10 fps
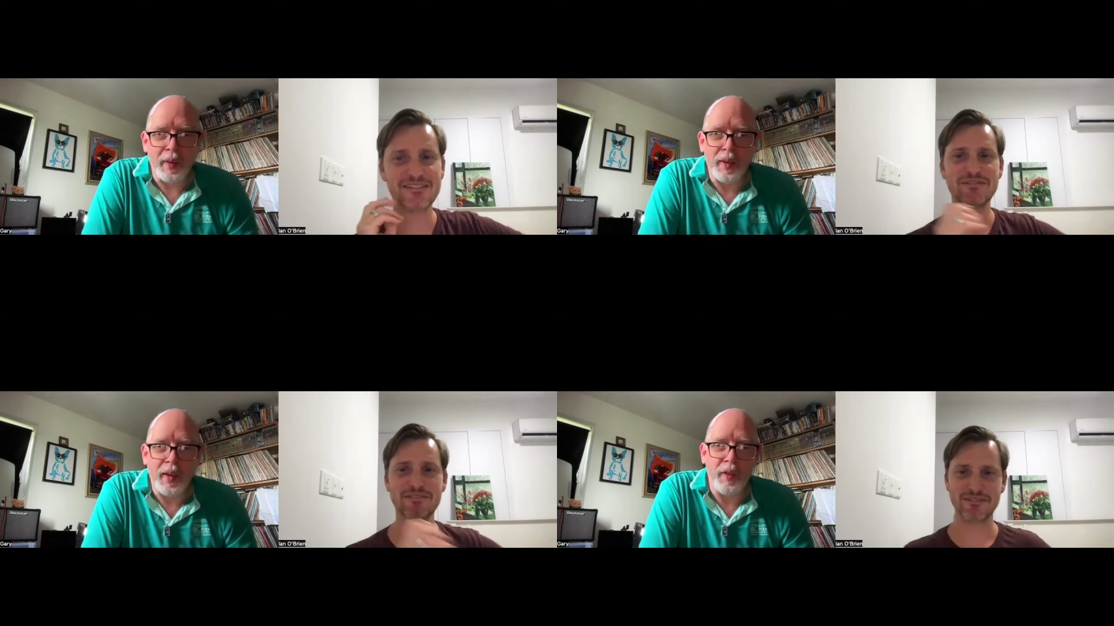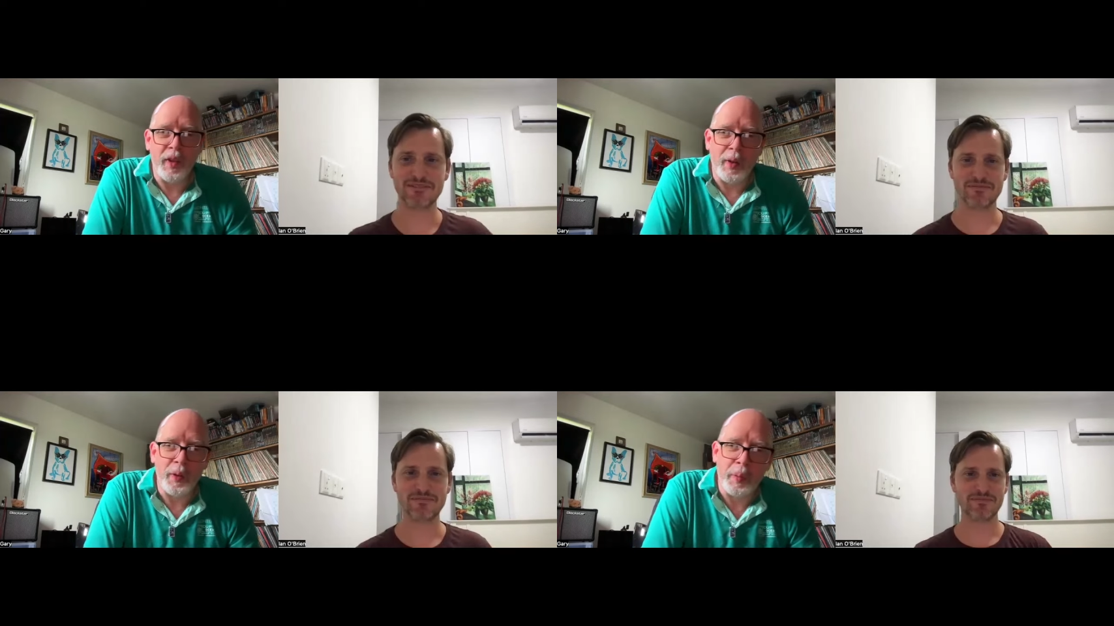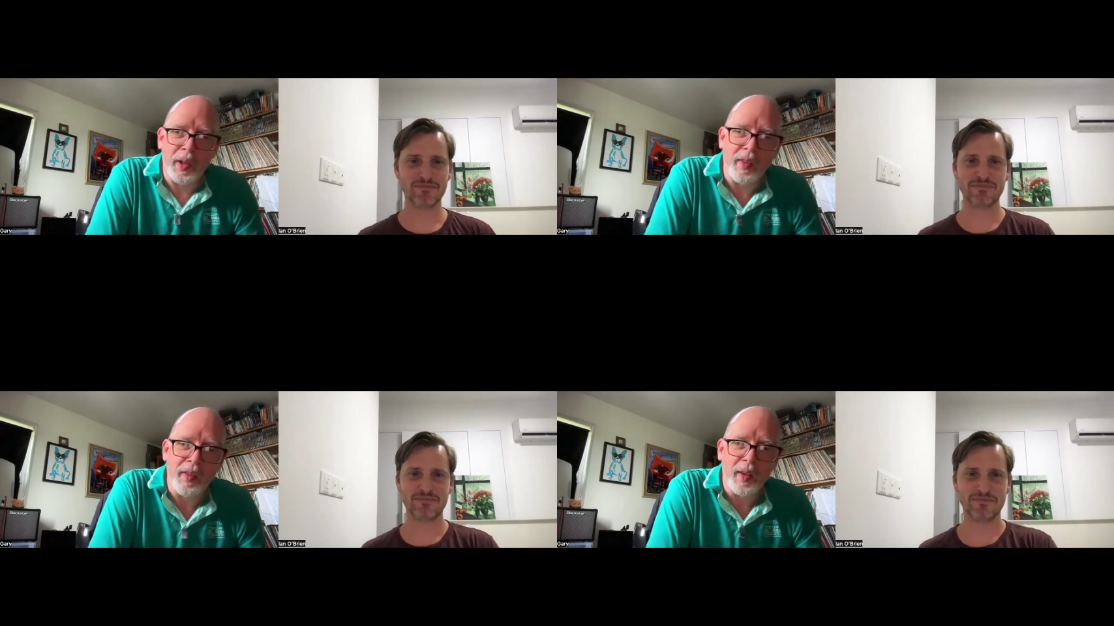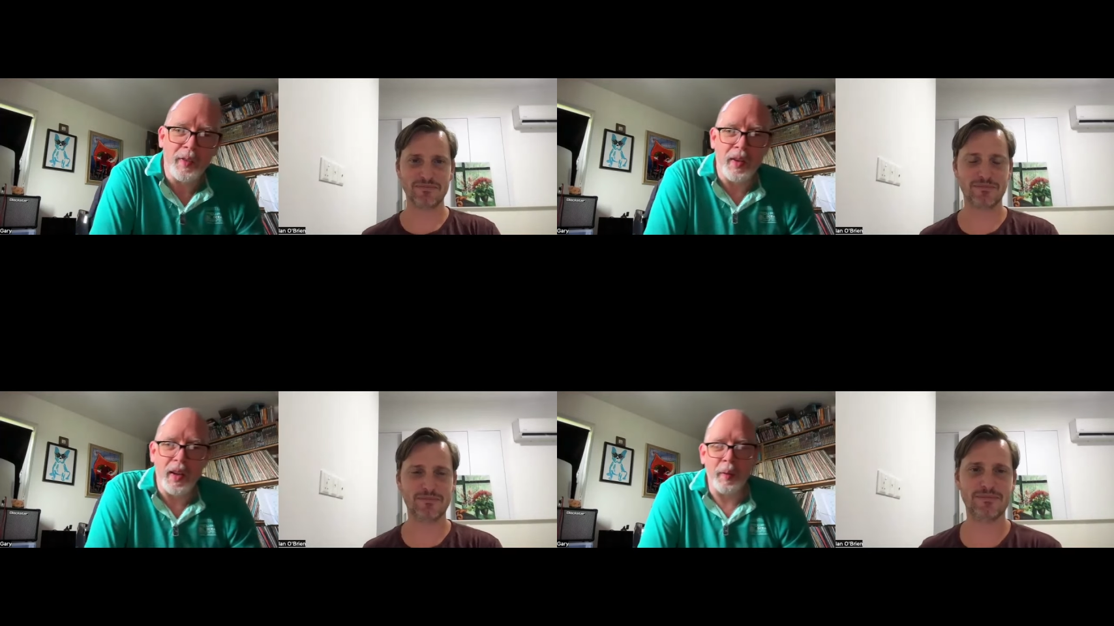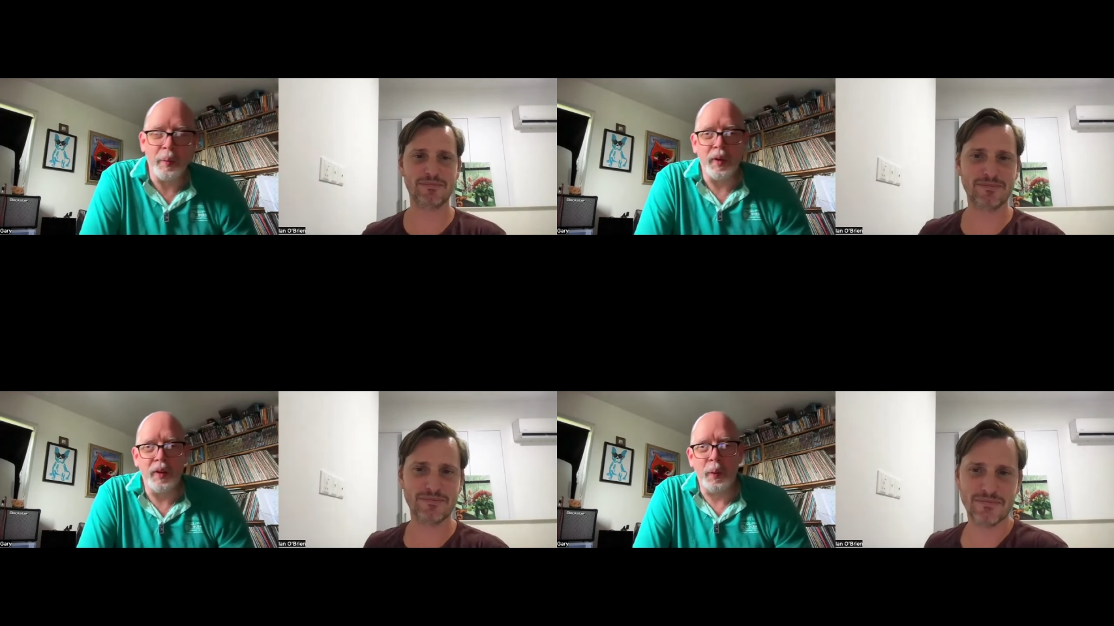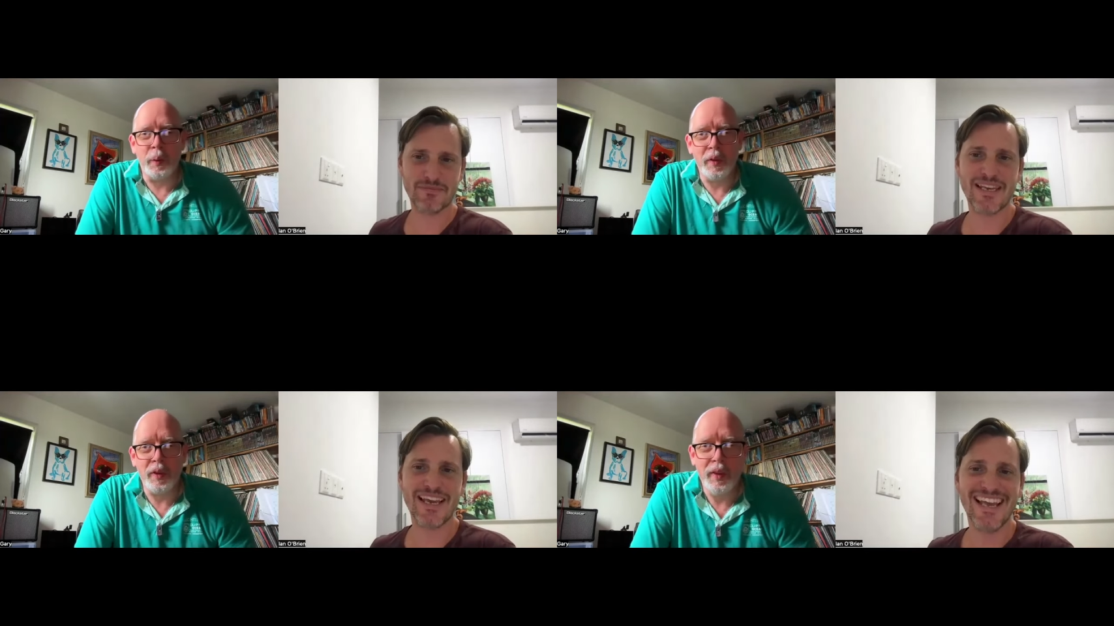Speaker 1: and everything else will be easy after that. But of course,